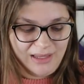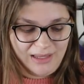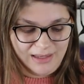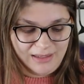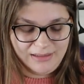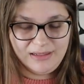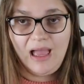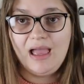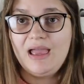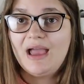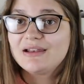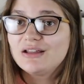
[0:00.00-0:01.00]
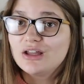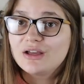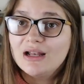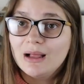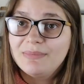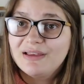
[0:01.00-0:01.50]
And I had to
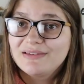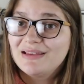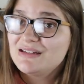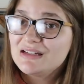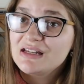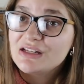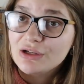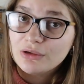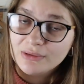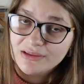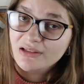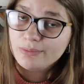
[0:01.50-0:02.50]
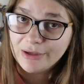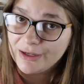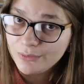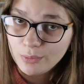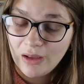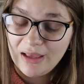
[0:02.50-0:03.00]
look it up because I didn't know what this
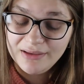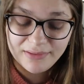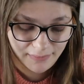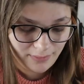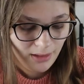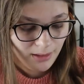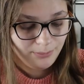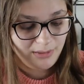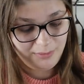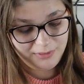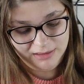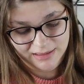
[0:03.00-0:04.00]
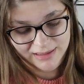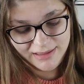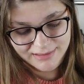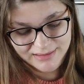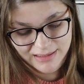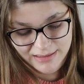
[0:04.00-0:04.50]
brand was, but I'm glad
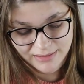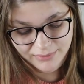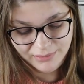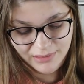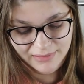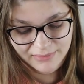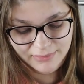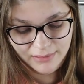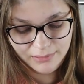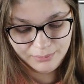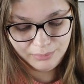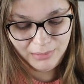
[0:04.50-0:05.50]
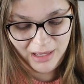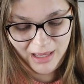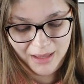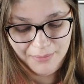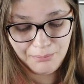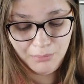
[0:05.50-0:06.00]
I did. It's
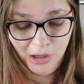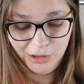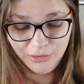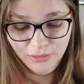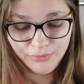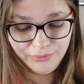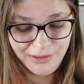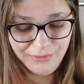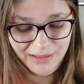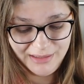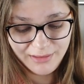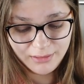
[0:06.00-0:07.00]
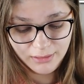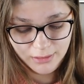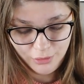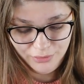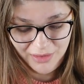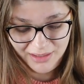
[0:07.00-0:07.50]
by Marled Reunited
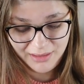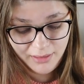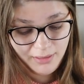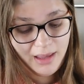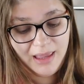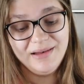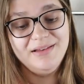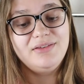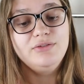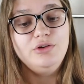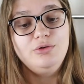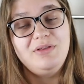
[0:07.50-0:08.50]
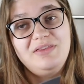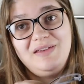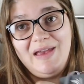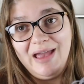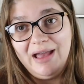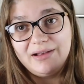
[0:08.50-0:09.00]
Clothing, and it's new with
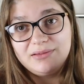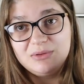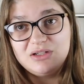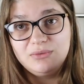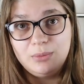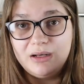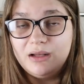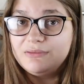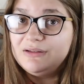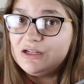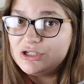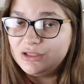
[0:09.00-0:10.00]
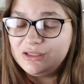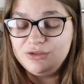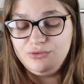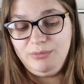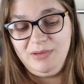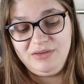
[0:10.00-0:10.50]
tags, which is what initially
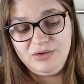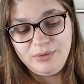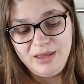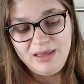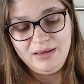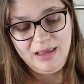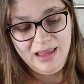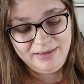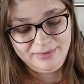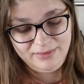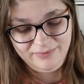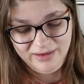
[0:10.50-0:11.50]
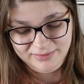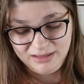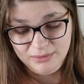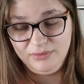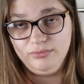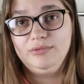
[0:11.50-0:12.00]
drew me to it, and the fact
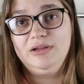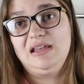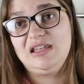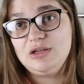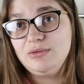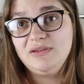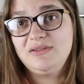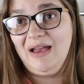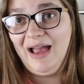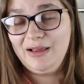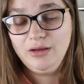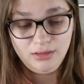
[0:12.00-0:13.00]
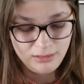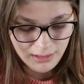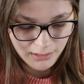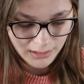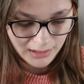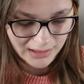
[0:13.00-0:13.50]
that it's a really cute style.
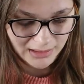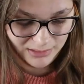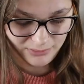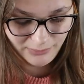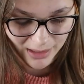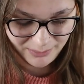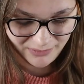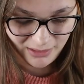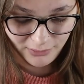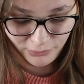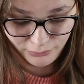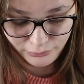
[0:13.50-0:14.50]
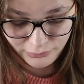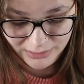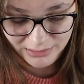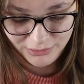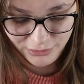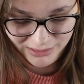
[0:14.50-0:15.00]
And wrap styles are
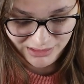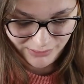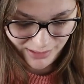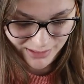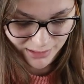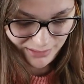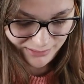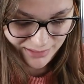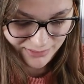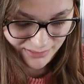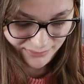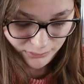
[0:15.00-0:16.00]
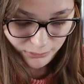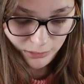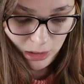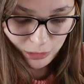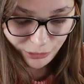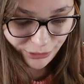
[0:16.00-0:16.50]
really trendy right now, and I like that it's a
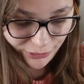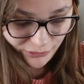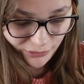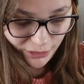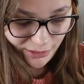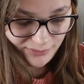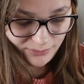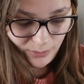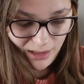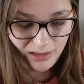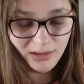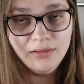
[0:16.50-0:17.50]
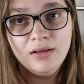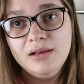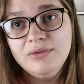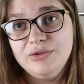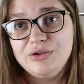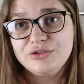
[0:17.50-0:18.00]
longer skirt as well,
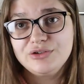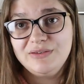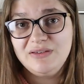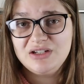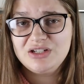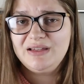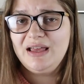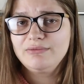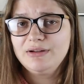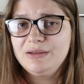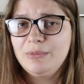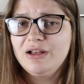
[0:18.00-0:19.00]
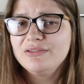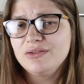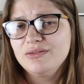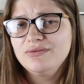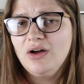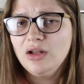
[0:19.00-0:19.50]
so you can transition that really well
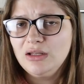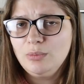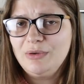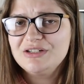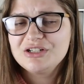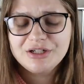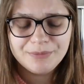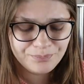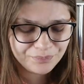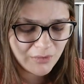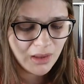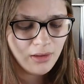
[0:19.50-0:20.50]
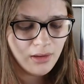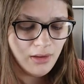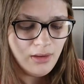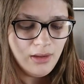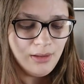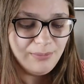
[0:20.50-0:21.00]
into fall and winter.
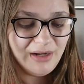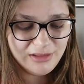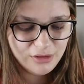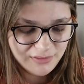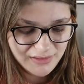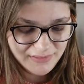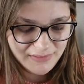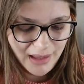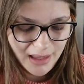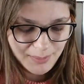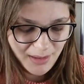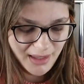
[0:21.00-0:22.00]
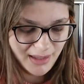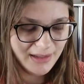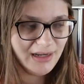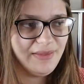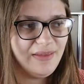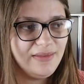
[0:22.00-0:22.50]
But I looked this up
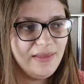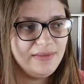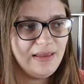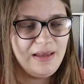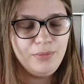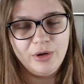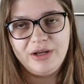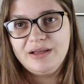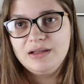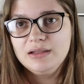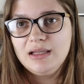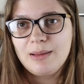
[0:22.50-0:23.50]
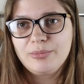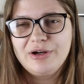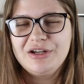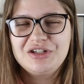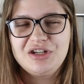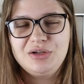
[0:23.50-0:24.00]
and I think that they work in
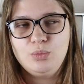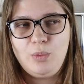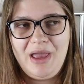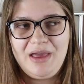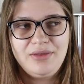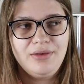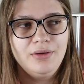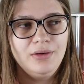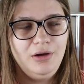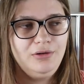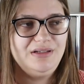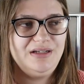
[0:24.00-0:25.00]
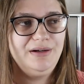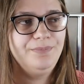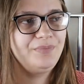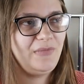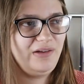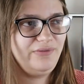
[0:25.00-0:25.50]
collaboration with, oh dear,
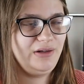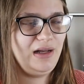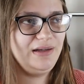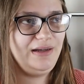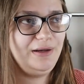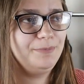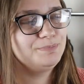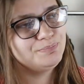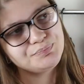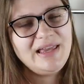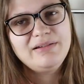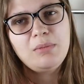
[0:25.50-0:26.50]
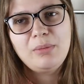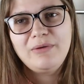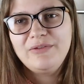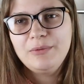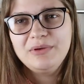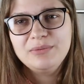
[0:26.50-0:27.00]
I forgot now. I can't remember
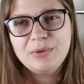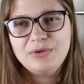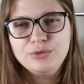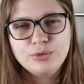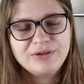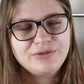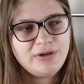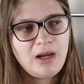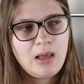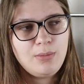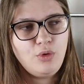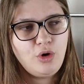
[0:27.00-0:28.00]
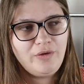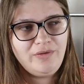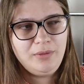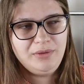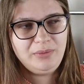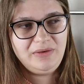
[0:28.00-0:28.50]
if it was with Nordstrom or if
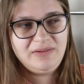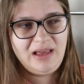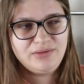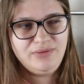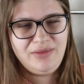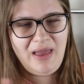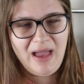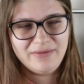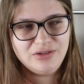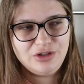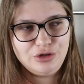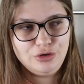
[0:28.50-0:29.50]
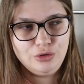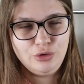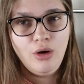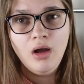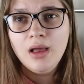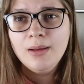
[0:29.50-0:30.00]
it was with Saks Fifth
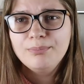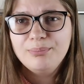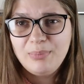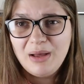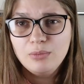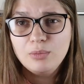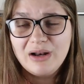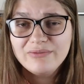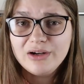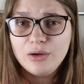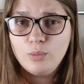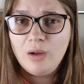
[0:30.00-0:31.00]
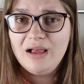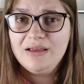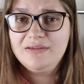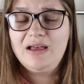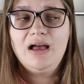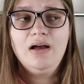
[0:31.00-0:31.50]
Avenue, but whatever it
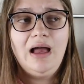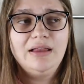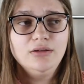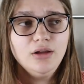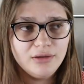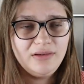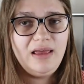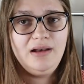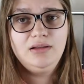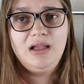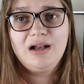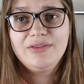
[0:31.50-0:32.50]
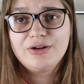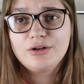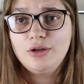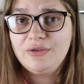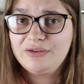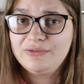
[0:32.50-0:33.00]
was, I looked and a lot of their
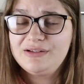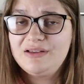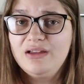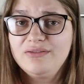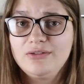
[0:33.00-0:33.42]
clothing retailed